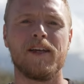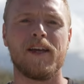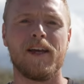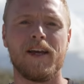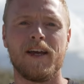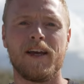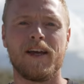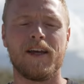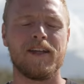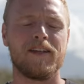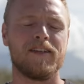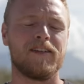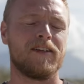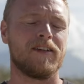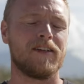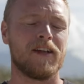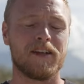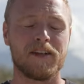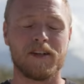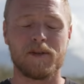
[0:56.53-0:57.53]
and
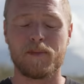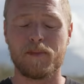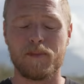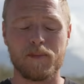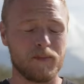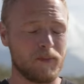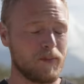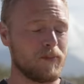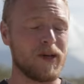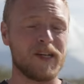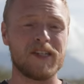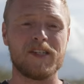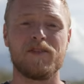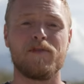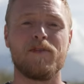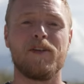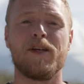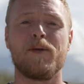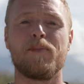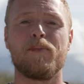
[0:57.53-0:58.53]
another
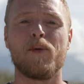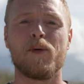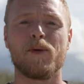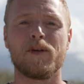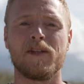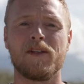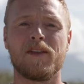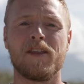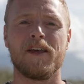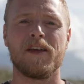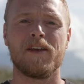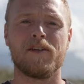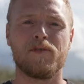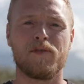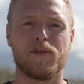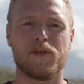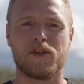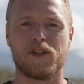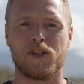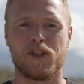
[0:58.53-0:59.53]
massively important thing
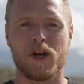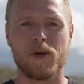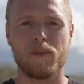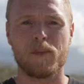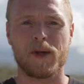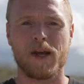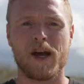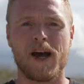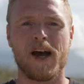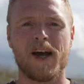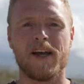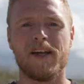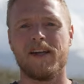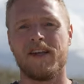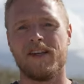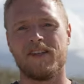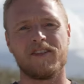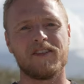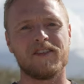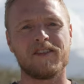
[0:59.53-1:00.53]
for jumping high
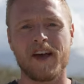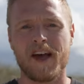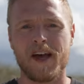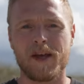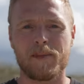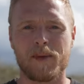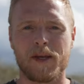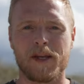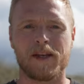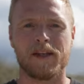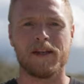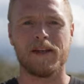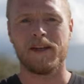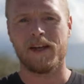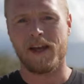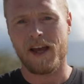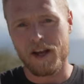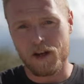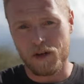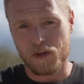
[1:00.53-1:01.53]
is timing
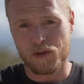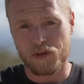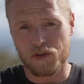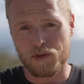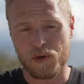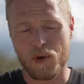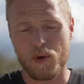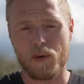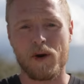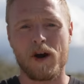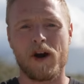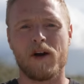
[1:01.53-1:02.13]
and control,